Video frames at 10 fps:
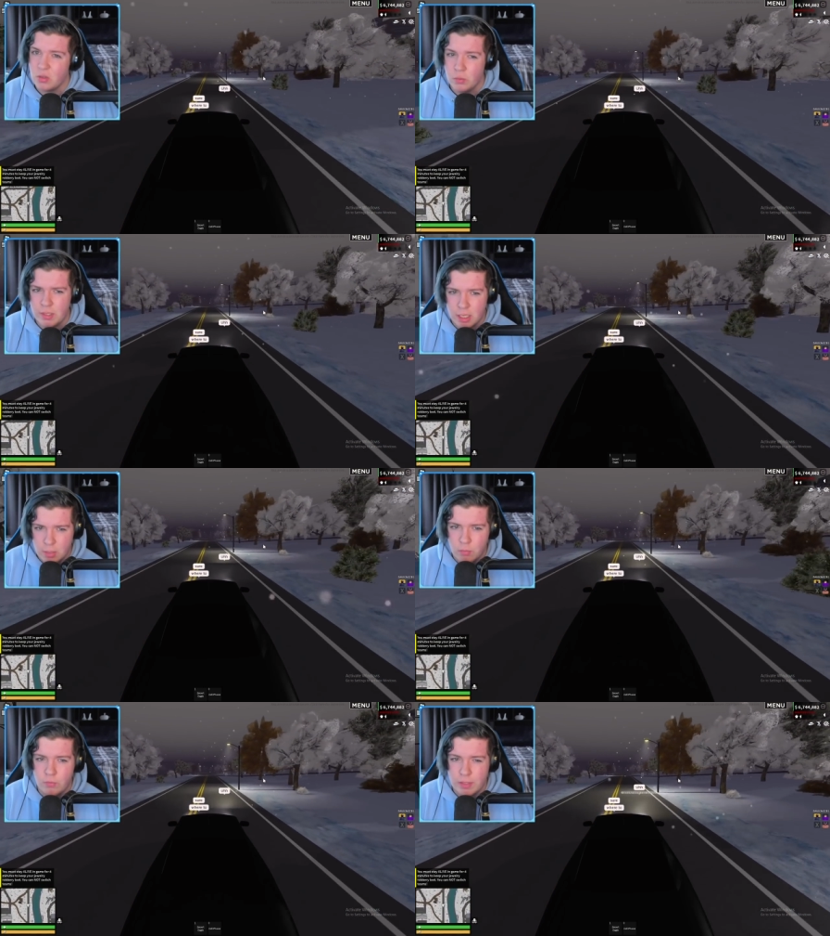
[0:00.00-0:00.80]
only a
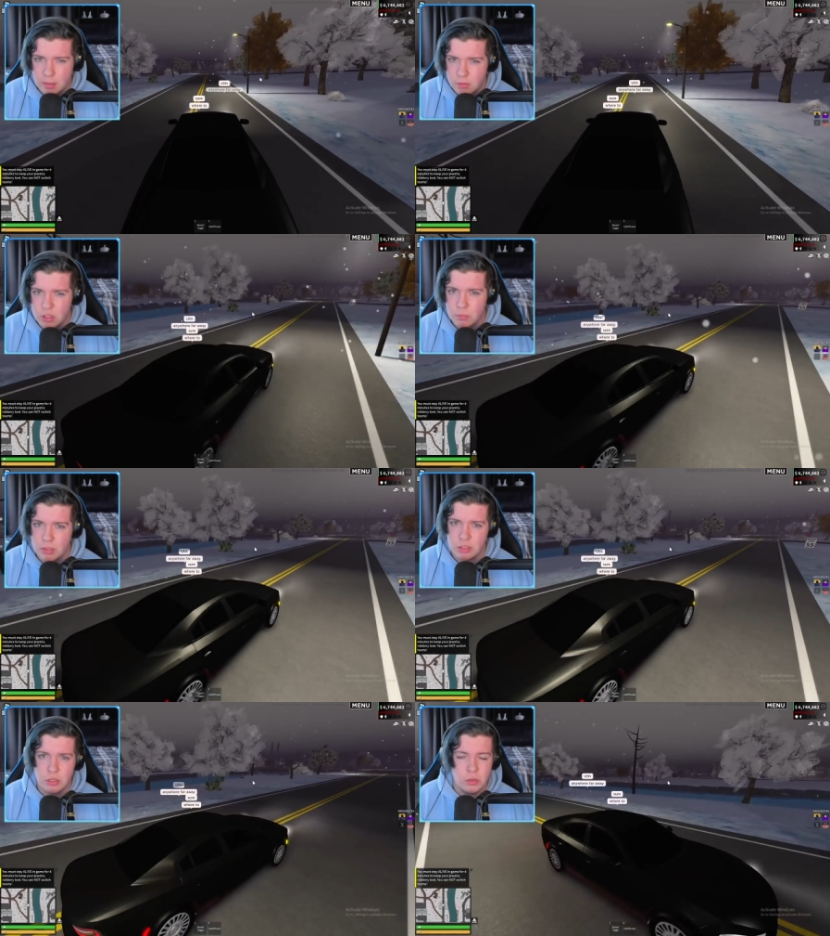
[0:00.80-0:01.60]
couple vehicles
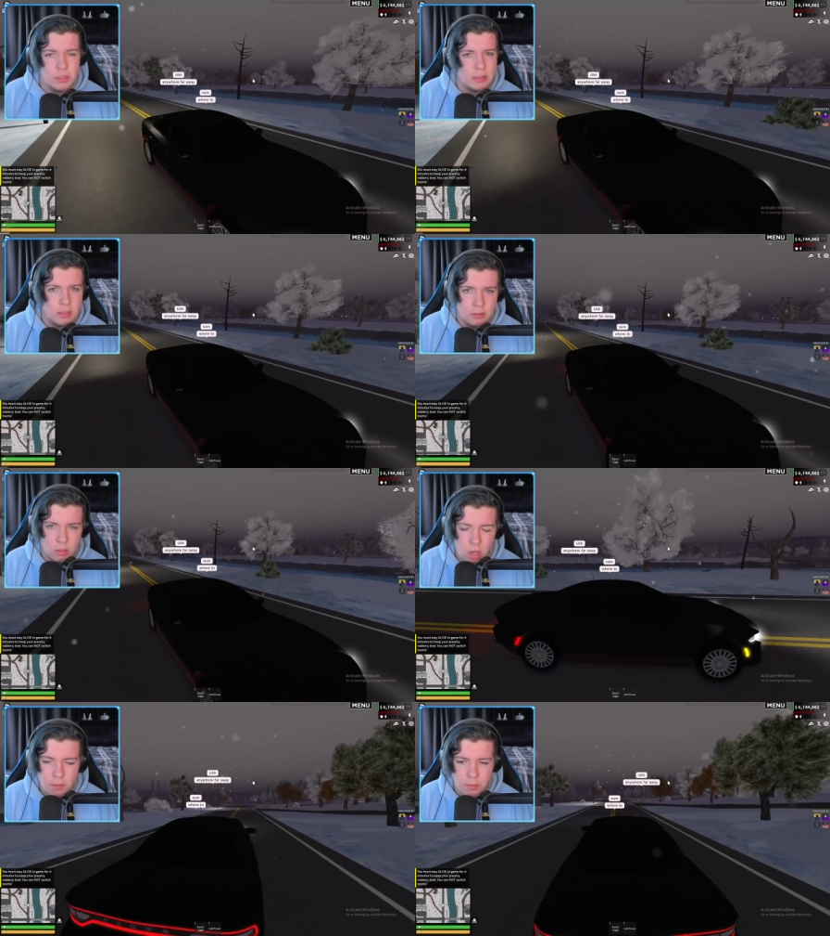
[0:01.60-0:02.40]
because you do need to
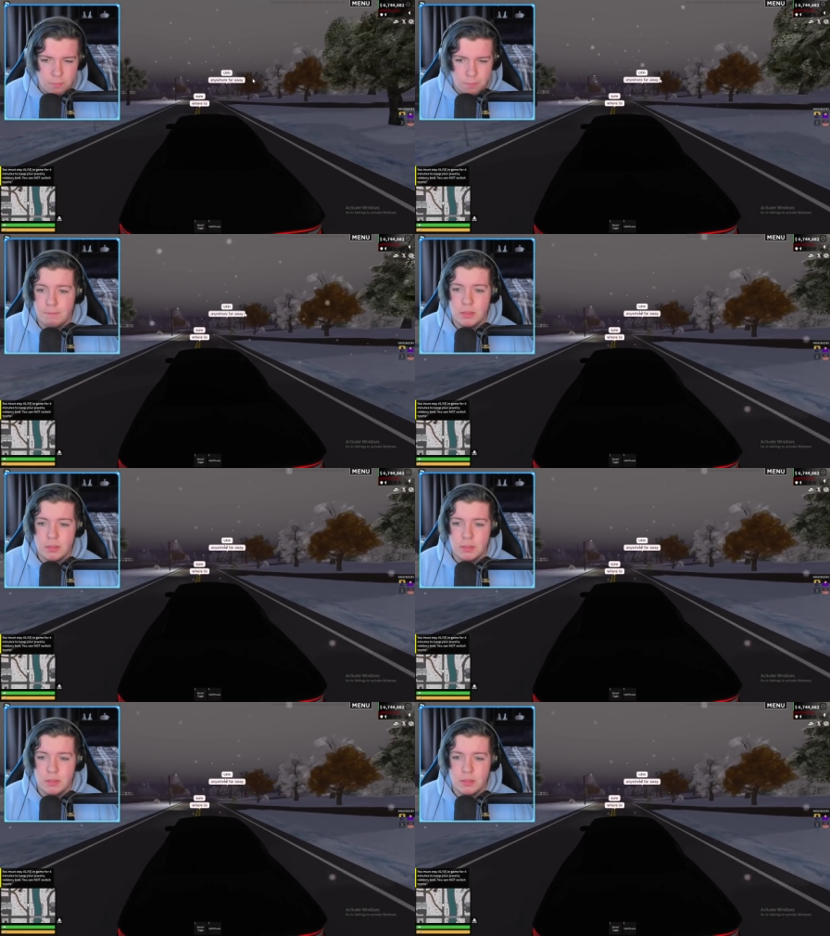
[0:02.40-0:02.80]
unlock them.